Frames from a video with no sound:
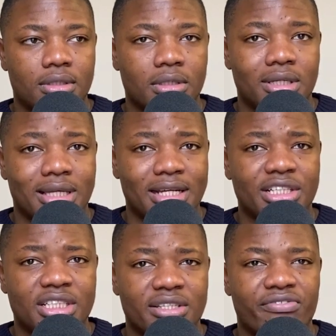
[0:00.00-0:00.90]
English
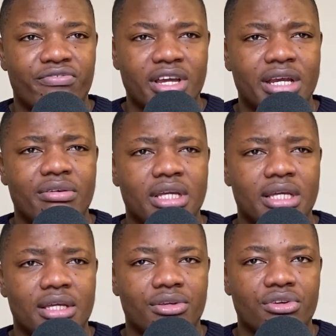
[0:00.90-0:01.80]
is a very
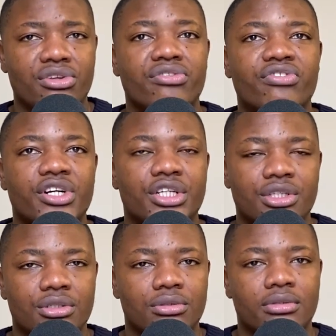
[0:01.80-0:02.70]

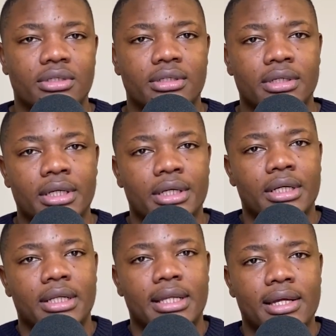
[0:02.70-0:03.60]
universal
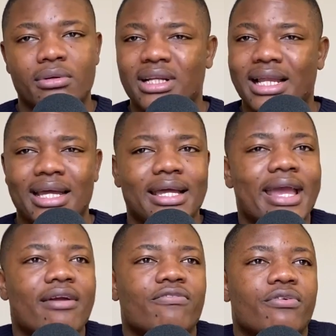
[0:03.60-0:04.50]
language, like
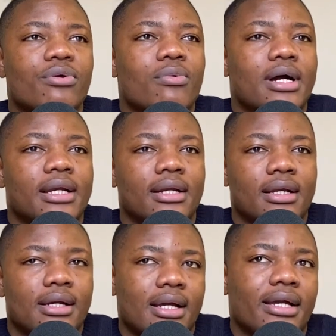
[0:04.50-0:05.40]
everyone,
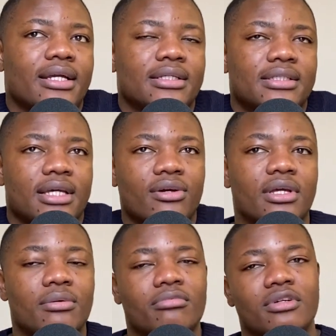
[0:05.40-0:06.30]
I can say, okay,
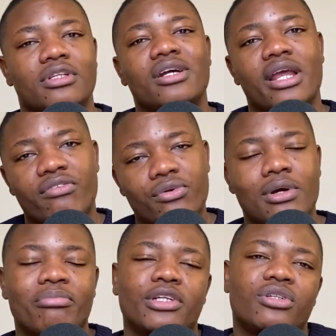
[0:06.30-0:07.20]
not everyone,
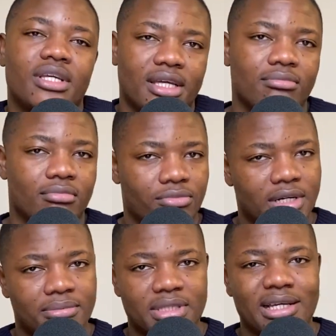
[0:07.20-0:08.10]
but you get what
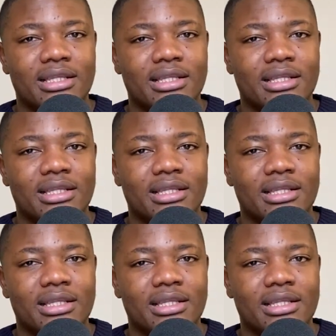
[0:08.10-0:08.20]
I'm saying.